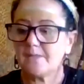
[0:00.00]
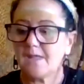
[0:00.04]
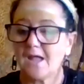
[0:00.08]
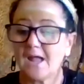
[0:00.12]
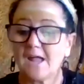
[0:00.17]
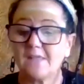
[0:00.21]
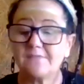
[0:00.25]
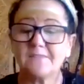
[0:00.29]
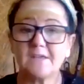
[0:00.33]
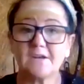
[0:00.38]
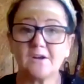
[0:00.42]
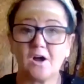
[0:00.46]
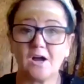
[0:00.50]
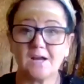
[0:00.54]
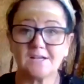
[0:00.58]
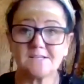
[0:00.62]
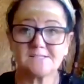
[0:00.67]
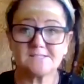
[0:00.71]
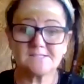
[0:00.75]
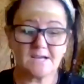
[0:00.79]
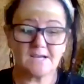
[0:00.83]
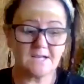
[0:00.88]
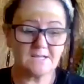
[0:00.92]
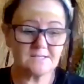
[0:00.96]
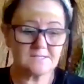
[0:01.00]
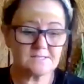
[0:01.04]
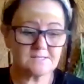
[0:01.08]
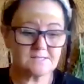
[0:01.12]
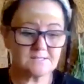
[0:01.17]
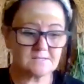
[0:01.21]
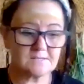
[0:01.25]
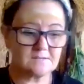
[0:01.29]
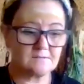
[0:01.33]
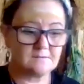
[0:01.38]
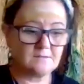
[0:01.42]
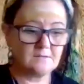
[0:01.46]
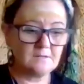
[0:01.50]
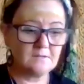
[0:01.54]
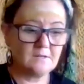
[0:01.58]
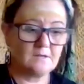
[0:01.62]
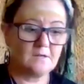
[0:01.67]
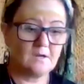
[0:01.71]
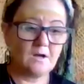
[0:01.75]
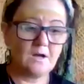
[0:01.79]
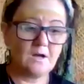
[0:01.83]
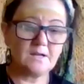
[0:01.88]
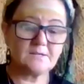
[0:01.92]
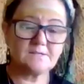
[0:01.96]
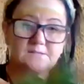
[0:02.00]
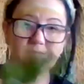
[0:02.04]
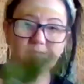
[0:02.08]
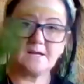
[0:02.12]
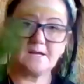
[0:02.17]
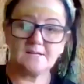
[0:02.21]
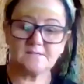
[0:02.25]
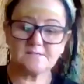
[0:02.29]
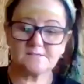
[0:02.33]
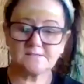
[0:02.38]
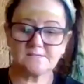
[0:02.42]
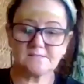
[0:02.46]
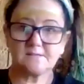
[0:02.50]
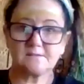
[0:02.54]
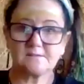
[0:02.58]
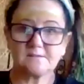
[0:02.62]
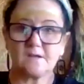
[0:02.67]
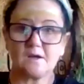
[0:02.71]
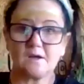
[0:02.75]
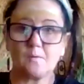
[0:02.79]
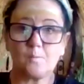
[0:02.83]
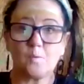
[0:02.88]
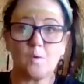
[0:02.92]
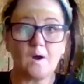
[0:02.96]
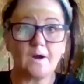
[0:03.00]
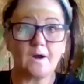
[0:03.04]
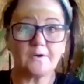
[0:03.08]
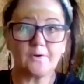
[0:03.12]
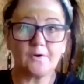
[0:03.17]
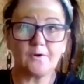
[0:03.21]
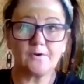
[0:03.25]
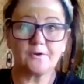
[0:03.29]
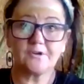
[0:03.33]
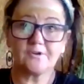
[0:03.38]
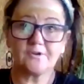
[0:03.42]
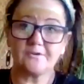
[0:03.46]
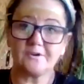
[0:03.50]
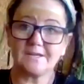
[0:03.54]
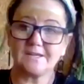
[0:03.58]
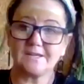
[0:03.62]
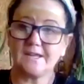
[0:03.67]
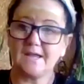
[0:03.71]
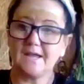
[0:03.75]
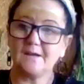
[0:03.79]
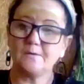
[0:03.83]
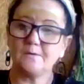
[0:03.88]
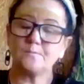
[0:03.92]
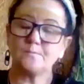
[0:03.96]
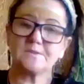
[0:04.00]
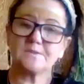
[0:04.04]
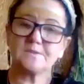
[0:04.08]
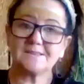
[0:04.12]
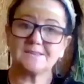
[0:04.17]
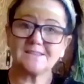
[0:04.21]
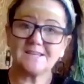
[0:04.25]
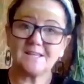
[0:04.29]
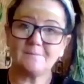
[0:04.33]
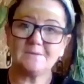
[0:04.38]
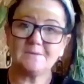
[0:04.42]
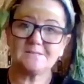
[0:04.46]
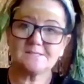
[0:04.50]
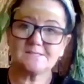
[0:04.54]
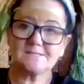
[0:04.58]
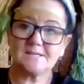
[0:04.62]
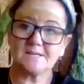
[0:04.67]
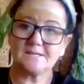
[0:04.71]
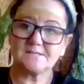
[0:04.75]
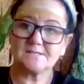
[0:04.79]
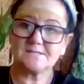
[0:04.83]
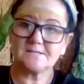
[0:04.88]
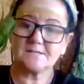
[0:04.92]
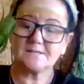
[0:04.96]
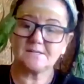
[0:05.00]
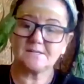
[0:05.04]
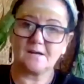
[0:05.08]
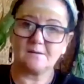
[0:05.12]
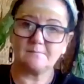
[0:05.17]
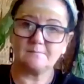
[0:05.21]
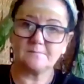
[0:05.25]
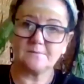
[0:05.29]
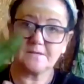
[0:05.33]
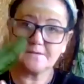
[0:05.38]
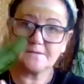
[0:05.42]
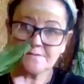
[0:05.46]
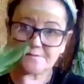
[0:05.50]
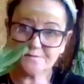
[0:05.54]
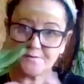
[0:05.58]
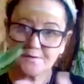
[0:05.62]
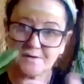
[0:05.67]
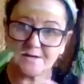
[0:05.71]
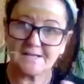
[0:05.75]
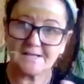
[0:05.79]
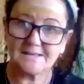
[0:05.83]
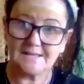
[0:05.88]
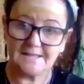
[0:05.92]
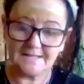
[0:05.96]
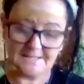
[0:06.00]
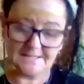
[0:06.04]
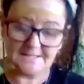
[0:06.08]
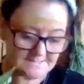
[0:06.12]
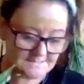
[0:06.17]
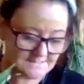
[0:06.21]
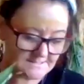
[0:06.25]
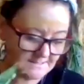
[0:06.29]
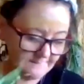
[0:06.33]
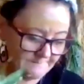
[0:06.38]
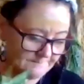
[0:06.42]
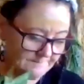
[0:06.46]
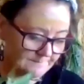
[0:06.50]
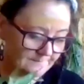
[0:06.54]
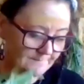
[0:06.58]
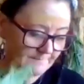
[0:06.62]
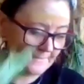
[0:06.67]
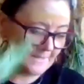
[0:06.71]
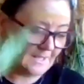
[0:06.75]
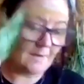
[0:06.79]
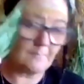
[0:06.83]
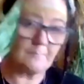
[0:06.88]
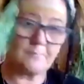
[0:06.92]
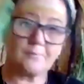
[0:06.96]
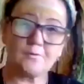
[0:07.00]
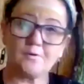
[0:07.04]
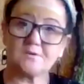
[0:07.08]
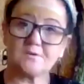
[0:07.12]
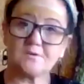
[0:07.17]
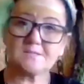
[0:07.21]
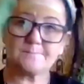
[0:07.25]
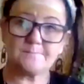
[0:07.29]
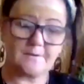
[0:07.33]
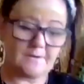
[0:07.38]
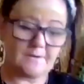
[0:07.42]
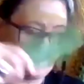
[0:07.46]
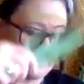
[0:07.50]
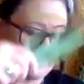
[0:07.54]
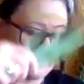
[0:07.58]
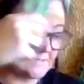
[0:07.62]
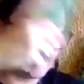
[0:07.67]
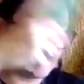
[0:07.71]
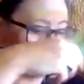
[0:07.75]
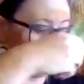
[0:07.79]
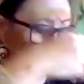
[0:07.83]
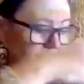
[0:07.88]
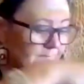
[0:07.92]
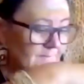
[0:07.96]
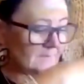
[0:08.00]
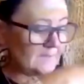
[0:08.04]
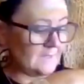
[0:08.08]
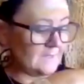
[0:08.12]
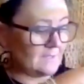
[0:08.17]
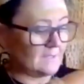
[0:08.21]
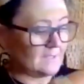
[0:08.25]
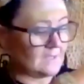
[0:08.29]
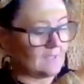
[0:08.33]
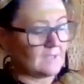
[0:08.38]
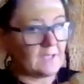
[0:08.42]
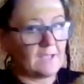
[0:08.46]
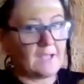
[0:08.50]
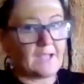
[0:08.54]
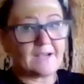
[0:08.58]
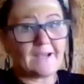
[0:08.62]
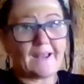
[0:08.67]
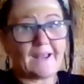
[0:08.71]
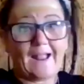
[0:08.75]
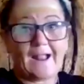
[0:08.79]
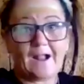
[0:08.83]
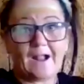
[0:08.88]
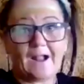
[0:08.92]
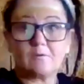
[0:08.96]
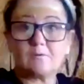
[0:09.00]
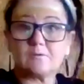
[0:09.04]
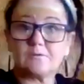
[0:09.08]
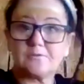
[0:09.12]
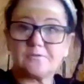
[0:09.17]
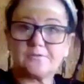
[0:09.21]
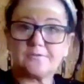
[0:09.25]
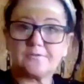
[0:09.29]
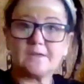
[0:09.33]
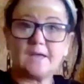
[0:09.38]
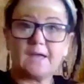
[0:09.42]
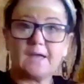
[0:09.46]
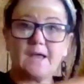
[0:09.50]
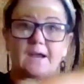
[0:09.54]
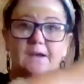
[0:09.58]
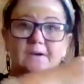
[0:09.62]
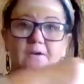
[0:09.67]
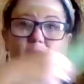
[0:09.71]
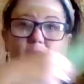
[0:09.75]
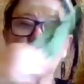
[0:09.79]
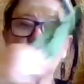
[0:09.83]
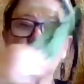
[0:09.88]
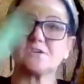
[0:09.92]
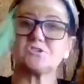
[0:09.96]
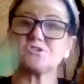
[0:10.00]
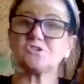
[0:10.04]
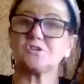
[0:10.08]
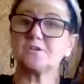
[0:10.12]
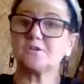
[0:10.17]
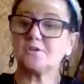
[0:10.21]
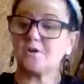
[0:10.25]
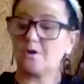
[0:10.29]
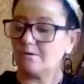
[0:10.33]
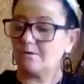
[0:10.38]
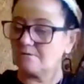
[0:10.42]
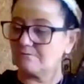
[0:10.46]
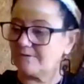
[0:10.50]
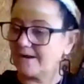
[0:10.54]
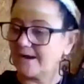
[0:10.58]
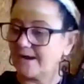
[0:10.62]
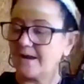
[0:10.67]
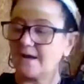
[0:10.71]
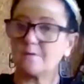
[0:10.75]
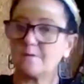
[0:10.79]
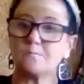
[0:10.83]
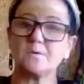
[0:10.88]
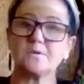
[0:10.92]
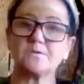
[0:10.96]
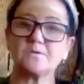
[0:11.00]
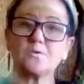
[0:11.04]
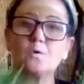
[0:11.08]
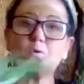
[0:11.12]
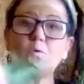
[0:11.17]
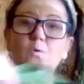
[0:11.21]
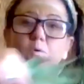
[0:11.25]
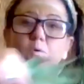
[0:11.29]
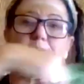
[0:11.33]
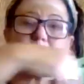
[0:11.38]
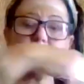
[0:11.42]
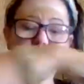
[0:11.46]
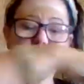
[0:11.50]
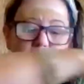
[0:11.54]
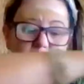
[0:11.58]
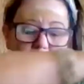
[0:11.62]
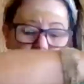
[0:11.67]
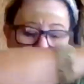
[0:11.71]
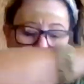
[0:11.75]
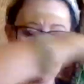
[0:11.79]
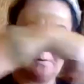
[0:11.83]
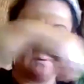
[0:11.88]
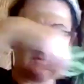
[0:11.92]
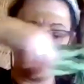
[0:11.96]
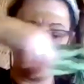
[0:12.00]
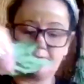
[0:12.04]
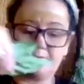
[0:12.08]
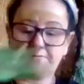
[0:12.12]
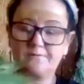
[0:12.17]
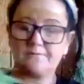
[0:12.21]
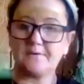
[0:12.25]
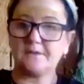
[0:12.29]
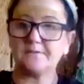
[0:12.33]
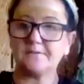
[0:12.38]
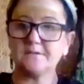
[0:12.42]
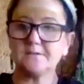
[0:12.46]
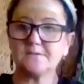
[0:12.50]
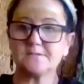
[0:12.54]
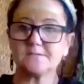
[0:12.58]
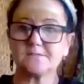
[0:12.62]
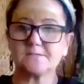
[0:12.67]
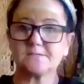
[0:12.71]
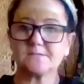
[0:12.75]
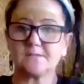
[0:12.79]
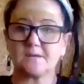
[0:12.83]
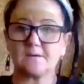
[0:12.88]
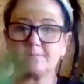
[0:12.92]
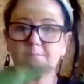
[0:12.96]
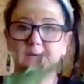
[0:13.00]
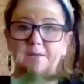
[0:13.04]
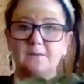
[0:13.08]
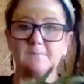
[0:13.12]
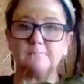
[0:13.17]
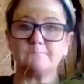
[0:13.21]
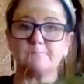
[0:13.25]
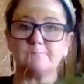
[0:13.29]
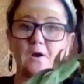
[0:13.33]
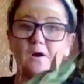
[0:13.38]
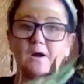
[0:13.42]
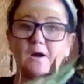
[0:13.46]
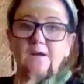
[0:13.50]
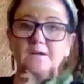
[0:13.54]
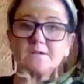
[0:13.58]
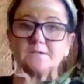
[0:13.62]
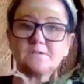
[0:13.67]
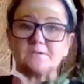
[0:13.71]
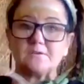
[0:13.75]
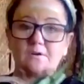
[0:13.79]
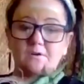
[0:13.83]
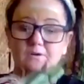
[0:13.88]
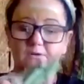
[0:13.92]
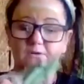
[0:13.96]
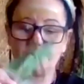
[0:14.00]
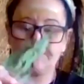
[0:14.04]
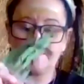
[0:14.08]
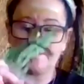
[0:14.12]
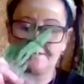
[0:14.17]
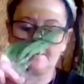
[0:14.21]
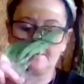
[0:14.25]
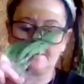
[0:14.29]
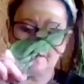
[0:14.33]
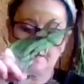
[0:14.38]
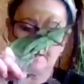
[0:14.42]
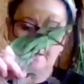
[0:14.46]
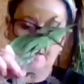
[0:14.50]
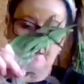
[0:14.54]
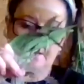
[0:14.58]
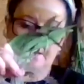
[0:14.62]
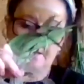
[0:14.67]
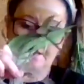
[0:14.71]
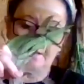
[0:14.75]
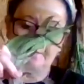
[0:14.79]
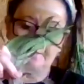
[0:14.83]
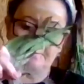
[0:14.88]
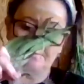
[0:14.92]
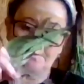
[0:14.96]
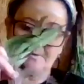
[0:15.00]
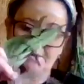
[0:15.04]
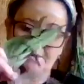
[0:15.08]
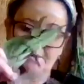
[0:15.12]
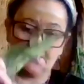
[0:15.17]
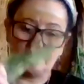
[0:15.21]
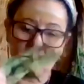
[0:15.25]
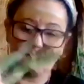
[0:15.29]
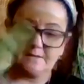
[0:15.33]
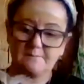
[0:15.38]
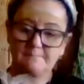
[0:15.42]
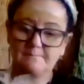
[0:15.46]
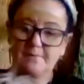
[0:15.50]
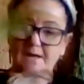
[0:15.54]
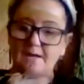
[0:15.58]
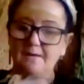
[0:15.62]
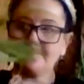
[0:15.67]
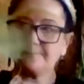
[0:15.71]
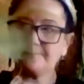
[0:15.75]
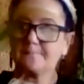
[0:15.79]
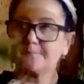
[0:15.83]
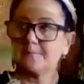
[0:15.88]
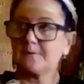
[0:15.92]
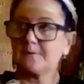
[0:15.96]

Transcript: And then I dust, I dust that white ochre again with the lemon scented gum leaves for cleansing and prosperity and health. And I'll actually go around with all the emu feathers that have been binded on the emu healing mat